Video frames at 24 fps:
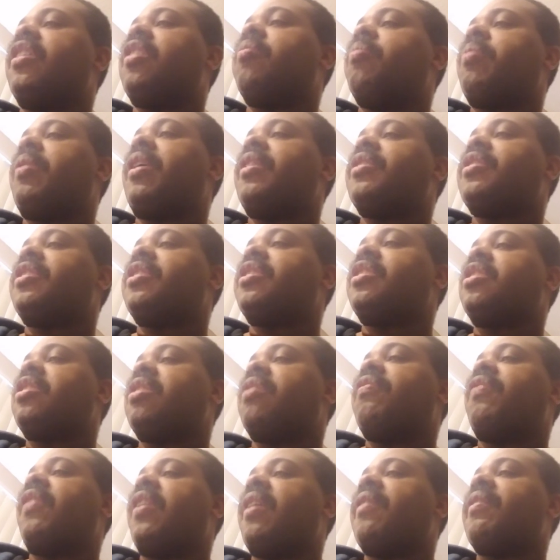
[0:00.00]
bosses,
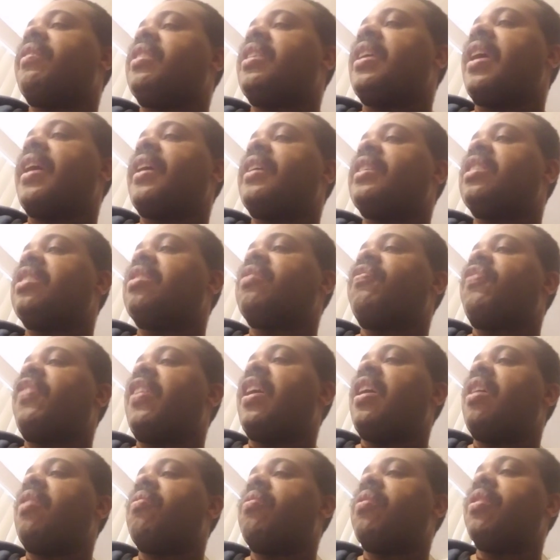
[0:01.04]
survivor attackers,
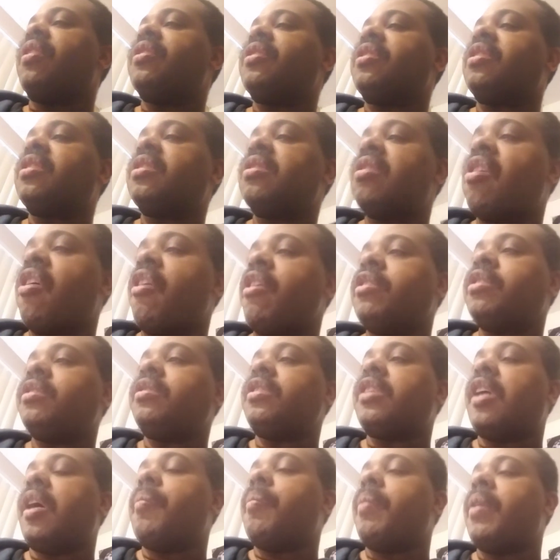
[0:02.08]
fireworks,
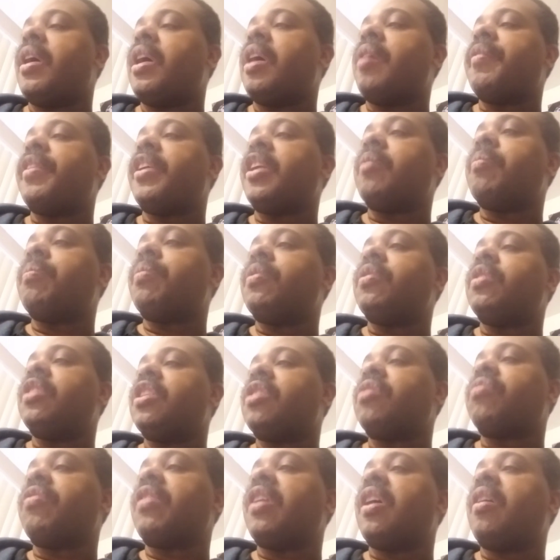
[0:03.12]
a bomb, and a
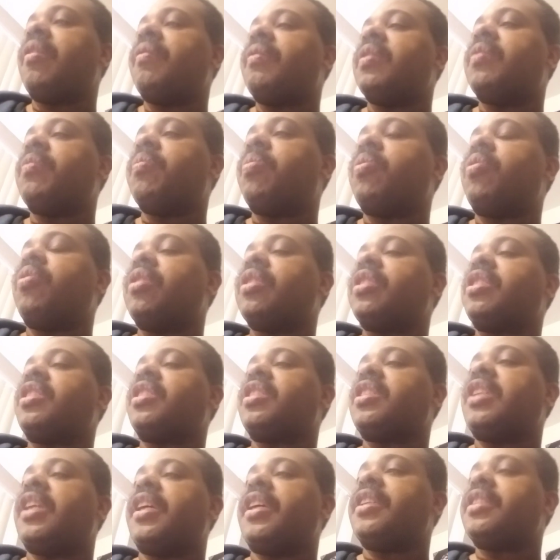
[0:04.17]
booty trap. The report
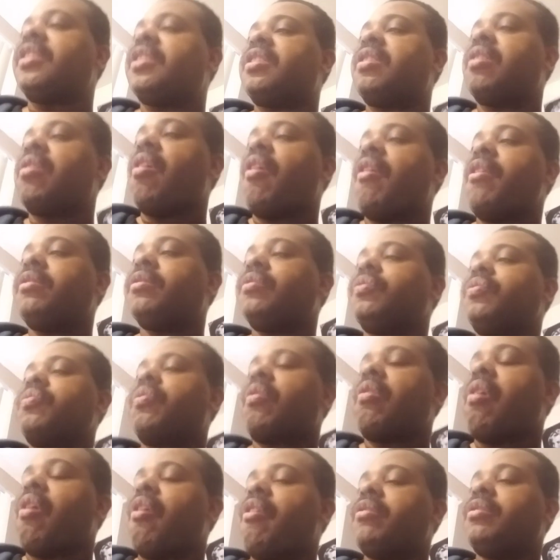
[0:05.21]
states
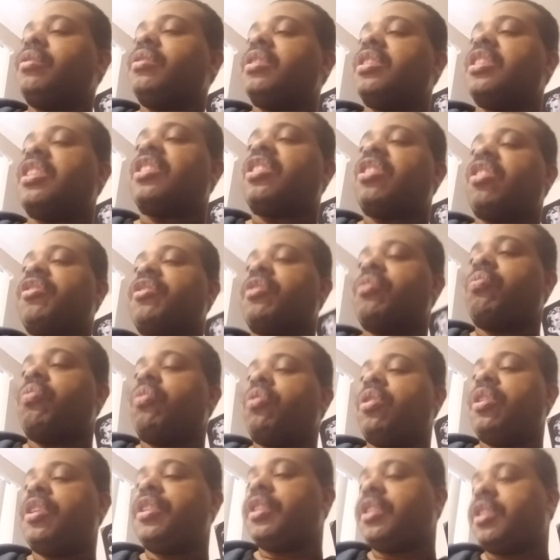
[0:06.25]
the search
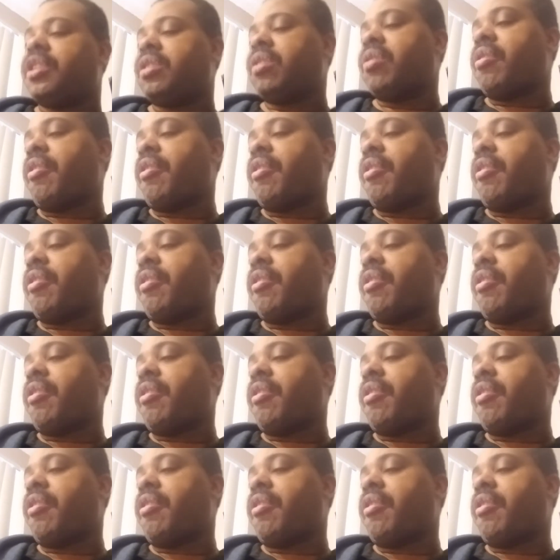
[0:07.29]
warrants